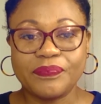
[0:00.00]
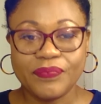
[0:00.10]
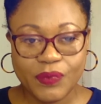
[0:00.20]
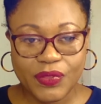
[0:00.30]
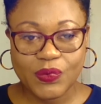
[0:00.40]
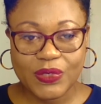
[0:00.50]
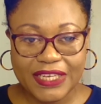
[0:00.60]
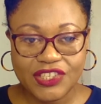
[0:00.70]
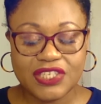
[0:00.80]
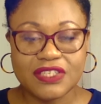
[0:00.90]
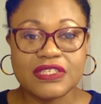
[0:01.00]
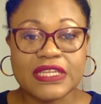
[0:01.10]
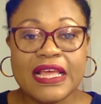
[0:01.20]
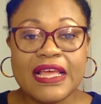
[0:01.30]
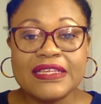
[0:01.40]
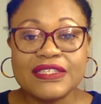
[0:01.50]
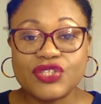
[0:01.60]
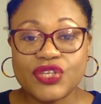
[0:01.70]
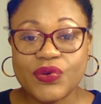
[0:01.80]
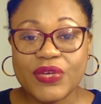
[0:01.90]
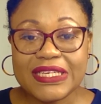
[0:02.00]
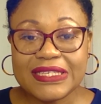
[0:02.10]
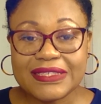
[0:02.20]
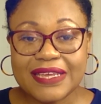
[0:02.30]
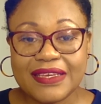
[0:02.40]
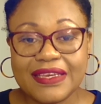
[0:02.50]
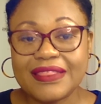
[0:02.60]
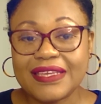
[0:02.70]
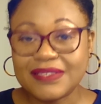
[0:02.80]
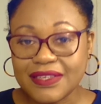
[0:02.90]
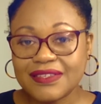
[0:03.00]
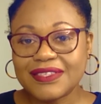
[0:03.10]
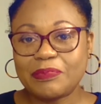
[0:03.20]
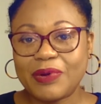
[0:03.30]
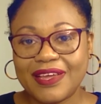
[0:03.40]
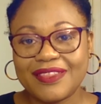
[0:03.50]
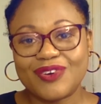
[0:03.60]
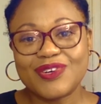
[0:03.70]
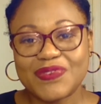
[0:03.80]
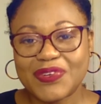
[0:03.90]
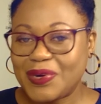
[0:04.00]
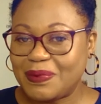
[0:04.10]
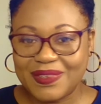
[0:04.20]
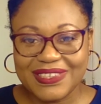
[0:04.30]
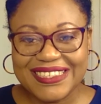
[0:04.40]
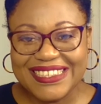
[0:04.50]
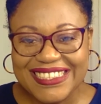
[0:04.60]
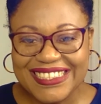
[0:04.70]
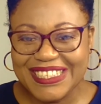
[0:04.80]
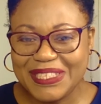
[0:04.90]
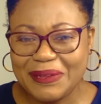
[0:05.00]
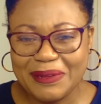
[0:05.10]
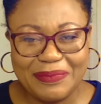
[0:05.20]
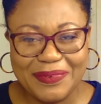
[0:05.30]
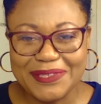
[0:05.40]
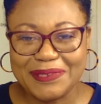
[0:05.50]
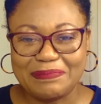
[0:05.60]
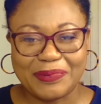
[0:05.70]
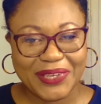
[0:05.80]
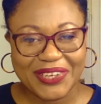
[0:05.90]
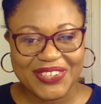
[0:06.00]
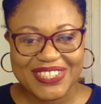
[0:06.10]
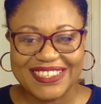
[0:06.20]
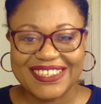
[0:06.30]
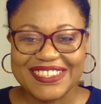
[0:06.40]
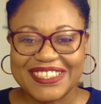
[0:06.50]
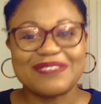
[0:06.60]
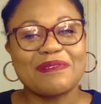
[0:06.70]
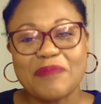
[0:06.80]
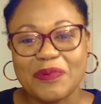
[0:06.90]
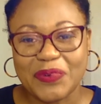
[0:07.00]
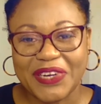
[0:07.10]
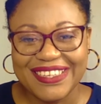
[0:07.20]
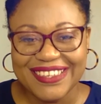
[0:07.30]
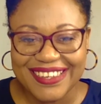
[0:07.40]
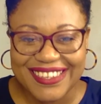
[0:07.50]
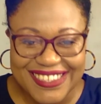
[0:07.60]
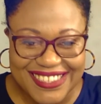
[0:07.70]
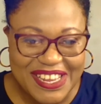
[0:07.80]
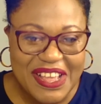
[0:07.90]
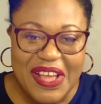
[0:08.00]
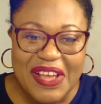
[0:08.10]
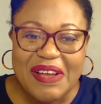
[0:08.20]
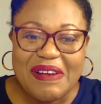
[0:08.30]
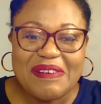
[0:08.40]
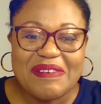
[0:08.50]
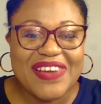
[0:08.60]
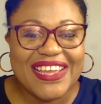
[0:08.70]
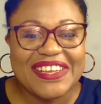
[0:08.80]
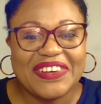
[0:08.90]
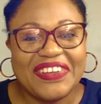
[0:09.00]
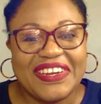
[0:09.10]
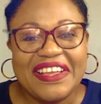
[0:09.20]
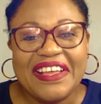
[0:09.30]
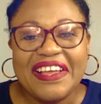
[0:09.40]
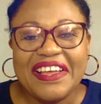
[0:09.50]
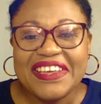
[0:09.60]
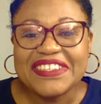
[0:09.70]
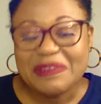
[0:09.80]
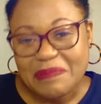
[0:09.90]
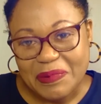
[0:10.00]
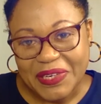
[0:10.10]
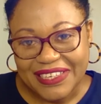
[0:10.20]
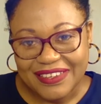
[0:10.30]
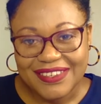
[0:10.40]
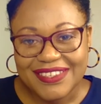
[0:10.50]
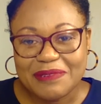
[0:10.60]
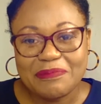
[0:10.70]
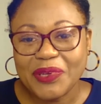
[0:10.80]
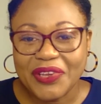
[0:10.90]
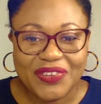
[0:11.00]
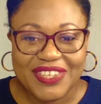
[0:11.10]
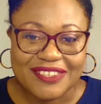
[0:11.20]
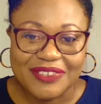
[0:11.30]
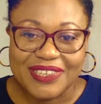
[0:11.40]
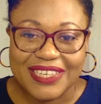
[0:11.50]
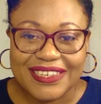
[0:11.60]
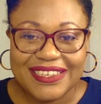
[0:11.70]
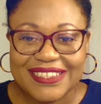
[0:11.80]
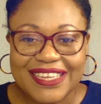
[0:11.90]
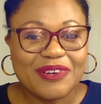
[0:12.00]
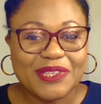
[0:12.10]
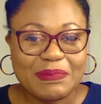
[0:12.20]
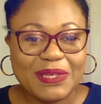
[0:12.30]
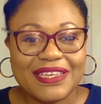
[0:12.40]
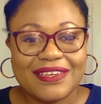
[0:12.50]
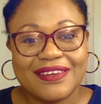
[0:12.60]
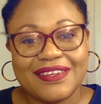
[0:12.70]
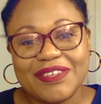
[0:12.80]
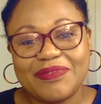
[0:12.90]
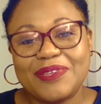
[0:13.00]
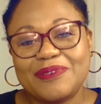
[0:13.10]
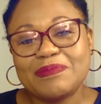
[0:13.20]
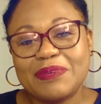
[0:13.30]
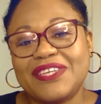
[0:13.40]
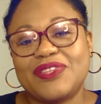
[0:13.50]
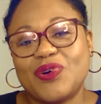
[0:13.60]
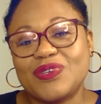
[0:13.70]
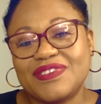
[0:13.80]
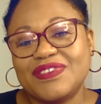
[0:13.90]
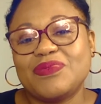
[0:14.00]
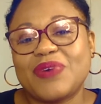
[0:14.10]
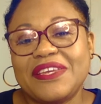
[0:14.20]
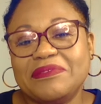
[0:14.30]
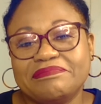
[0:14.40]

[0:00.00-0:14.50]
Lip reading: with all nations. So he's saying they didn't apply the Oxford comma. So we should boycott it because it's not proper English. Oh my God. It's not proper English. So boycott this coin because they can't speak English if they don't speak it the Oxford way.